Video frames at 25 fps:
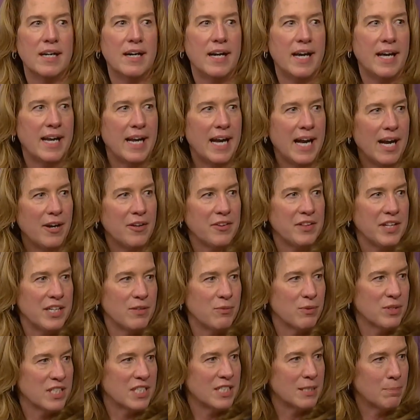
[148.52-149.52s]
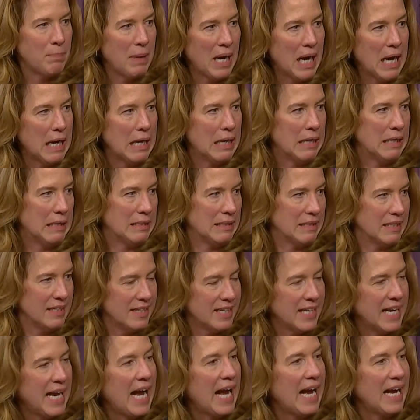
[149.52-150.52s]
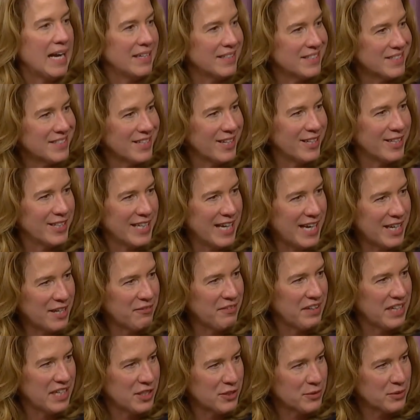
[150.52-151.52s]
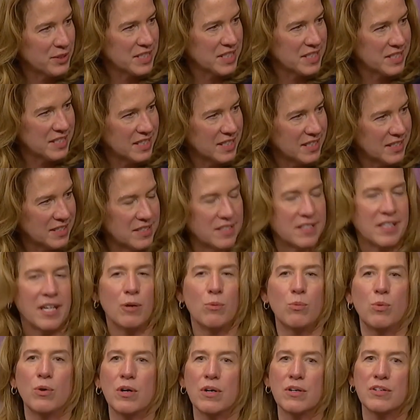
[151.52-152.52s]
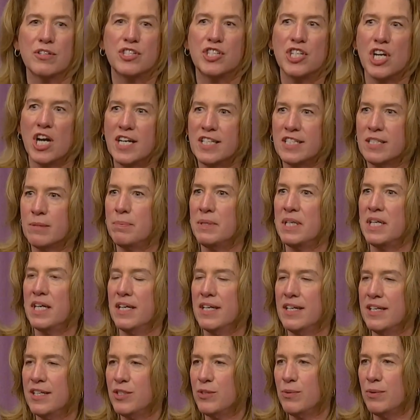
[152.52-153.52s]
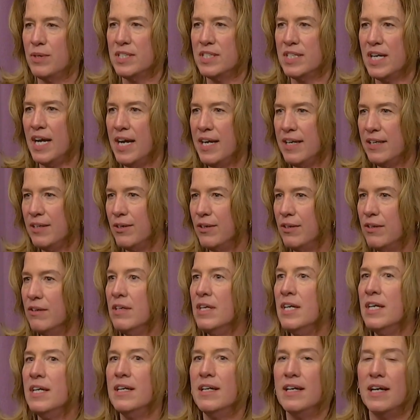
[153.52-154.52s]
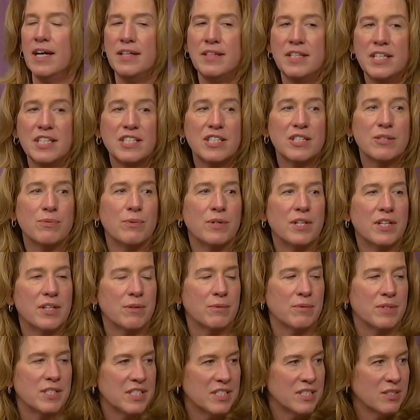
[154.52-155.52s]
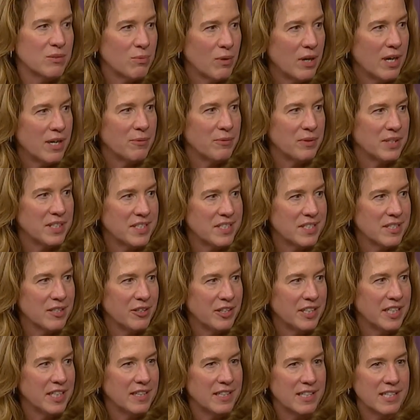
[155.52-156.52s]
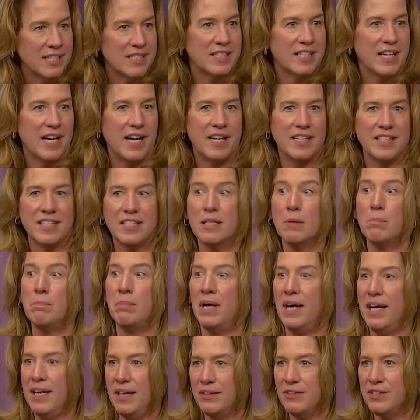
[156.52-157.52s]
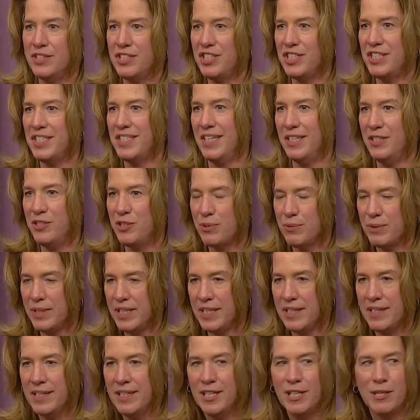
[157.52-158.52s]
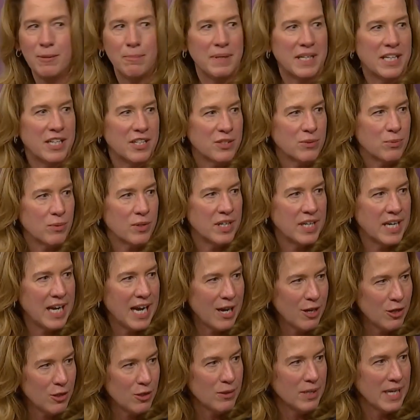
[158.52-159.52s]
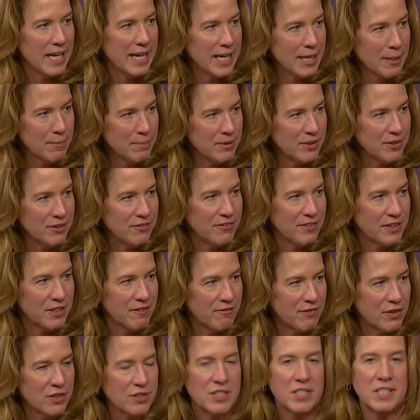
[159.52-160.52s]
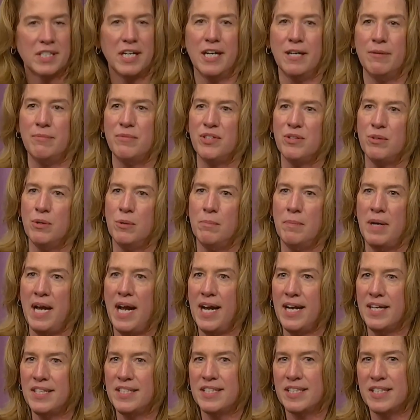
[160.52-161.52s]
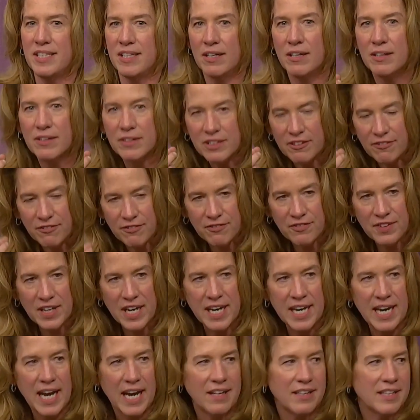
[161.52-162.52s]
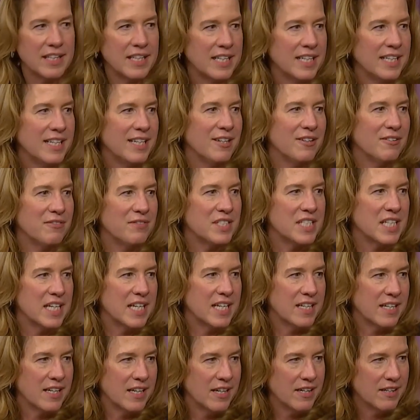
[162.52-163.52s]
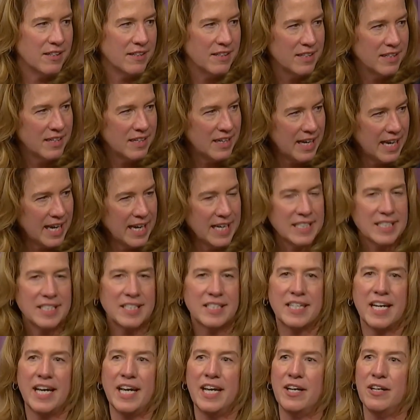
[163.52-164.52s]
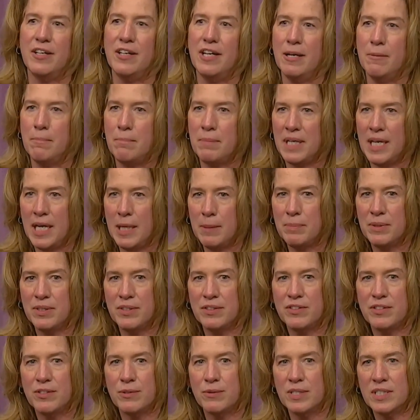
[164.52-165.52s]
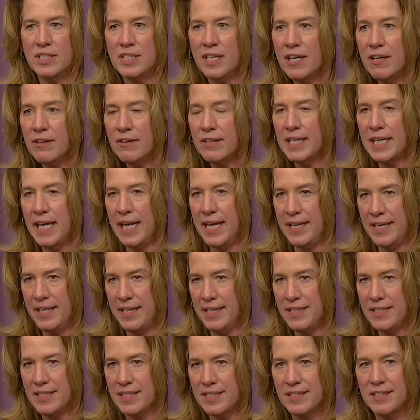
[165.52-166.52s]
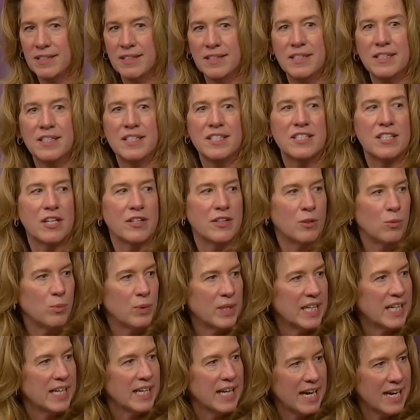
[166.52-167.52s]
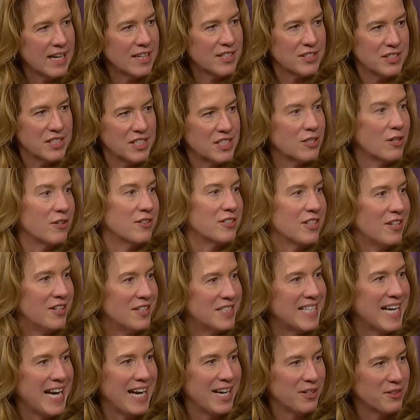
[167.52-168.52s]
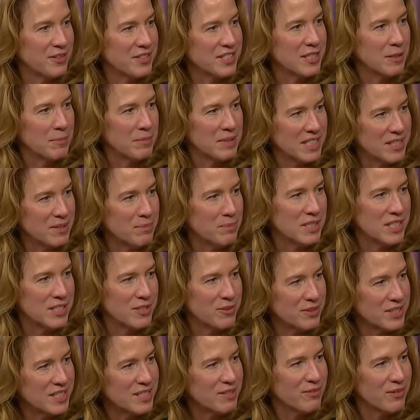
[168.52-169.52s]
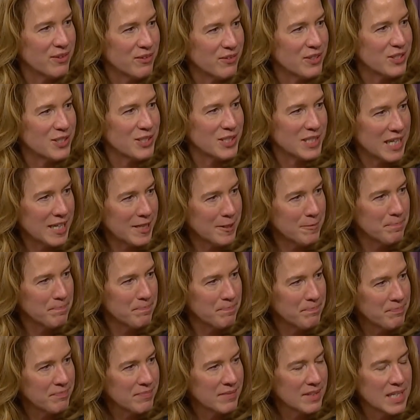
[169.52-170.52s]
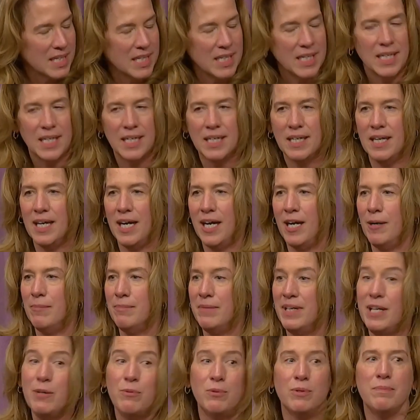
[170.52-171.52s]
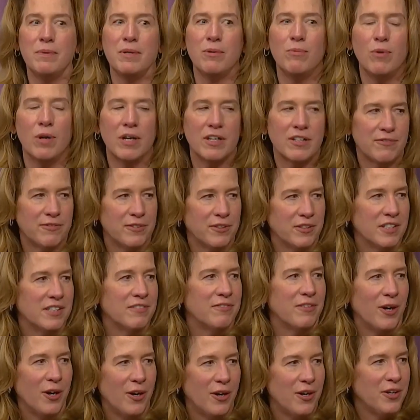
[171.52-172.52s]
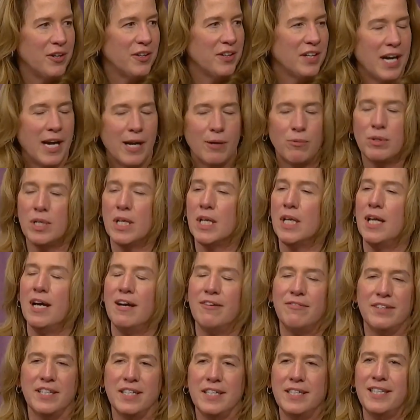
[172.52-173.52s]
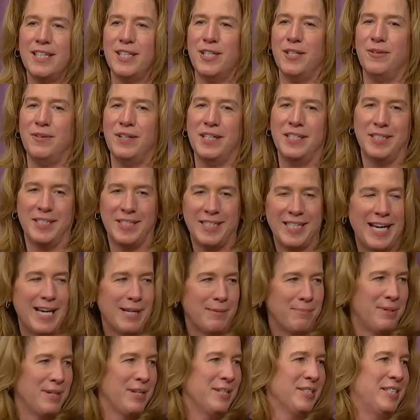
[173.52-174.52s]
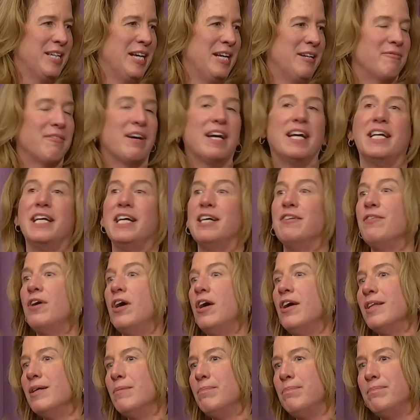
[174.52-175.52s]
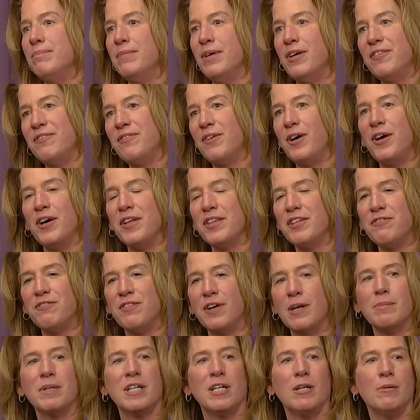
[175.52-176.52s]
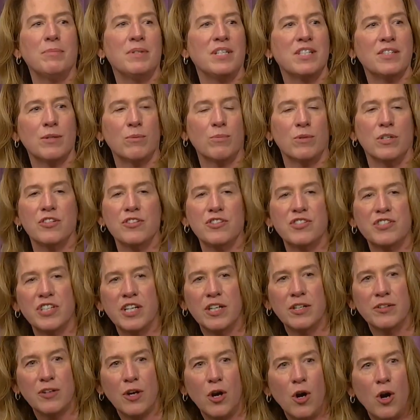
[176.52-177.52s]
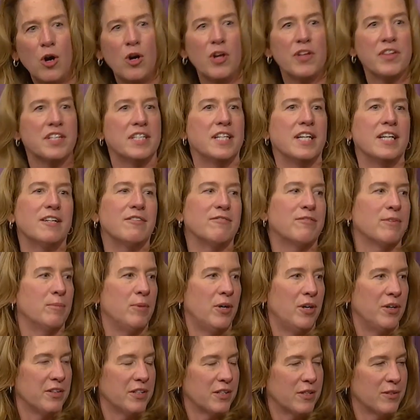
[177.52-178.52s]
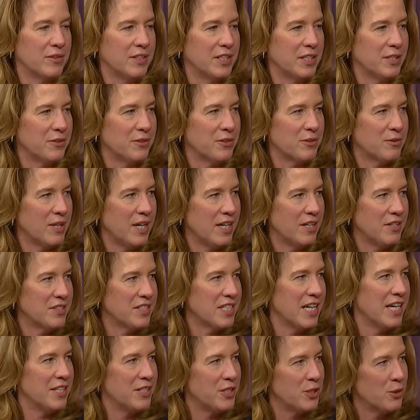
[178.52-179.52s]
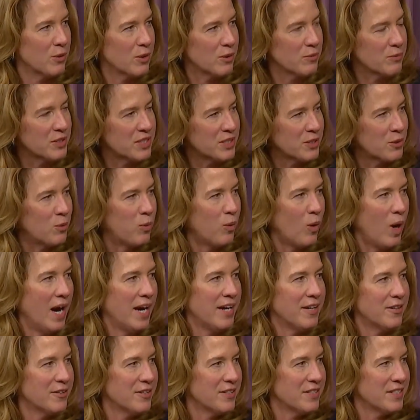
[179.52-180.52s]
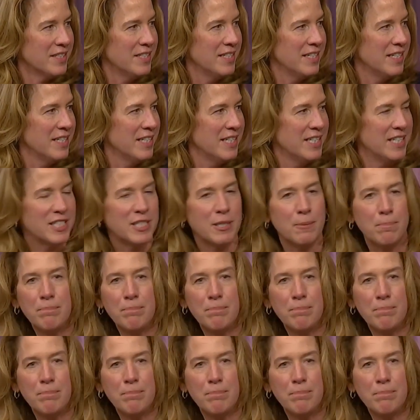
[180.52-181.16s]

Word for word: and how they respond has a lot of intricacies that we're just beginning to untangle. And this is one of the reasons why we look at this as the biology century, because we're now able for the first time to amass the fidelity of data at scale and be able to interrogate it so that we can actually start to untangle some of these mysteries for the first time. It would be wonderful if all, I would love it, you know, as a tech person, right? If all the pharma companies in the world shared all the data from all their clinical trials, and you were required to